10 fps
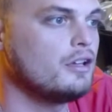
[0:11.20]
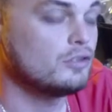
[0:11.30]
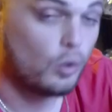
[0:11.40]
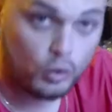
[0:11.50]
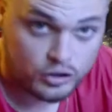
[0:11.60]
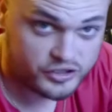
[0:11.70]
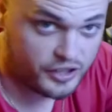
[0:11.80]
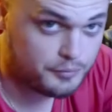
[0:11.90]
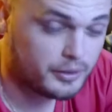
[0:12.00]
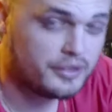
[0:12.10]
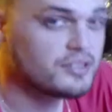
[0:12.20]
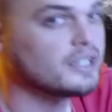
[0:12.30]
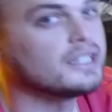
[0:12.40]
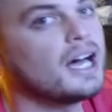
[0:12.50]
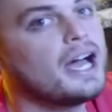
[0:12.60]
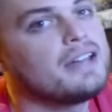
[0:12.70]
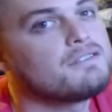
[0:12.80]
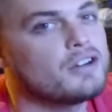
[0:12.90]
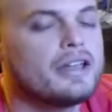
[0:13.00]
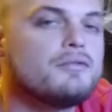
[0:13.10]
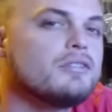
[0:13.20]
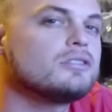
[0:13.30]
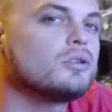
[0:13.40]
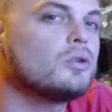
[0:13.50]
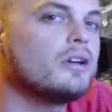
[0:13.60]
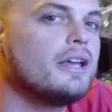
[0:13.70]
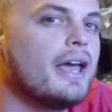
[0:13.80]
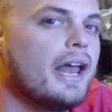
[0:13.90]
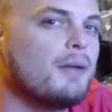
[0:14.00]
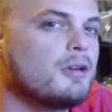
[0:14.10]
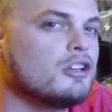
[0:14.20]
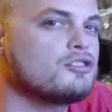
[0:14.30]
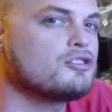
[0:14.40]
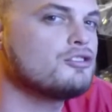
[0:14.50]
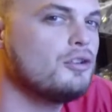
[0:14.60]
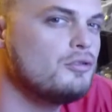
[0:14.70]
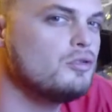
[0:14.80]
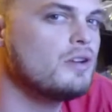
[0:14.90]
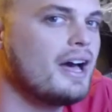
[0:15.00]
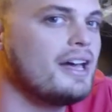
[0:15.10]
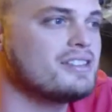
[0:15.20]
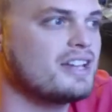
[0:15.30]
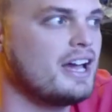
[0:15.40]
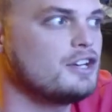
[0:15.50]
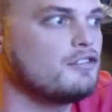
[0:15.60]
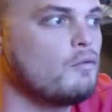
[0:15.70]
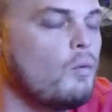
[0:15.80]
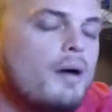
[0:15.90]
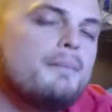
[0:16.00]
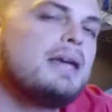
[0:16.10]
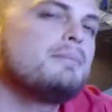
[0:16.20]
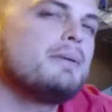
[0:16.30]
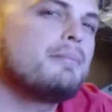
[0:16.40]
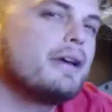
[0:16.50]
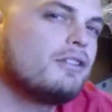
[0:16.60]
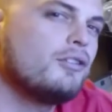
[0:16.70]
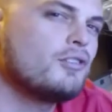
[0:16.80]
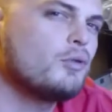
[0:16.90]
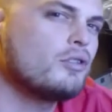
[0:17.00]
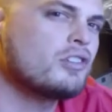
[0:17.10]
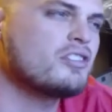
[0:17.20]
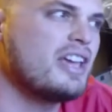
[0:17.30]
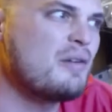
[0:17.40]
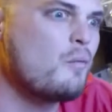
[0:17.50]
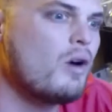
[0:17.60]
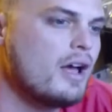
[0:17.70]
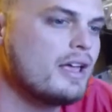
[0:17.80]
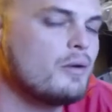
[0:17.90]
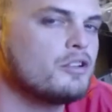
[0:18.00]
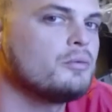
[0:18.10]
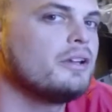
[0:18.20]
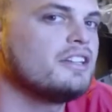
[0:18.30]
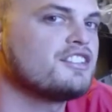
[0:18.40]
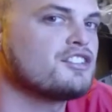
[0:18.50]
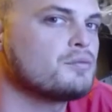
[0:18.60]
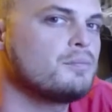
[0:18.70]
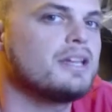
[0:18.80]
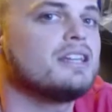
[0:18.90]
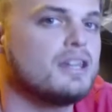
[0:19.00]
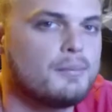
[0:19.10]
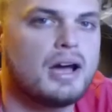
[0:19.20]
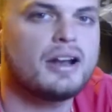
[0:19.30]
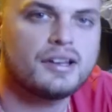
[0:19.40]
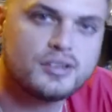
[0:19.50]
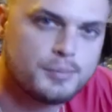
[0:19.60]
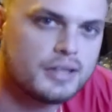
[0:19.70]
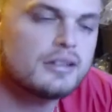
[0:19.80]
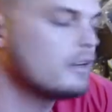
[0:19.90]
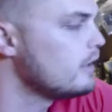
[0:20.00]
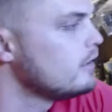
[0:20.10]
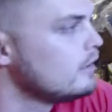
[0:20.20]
the orders I've placed online for inventory, and I'm going to show you guys kind of what made me pick those orders and why I was willing to spend the amount I spent on it.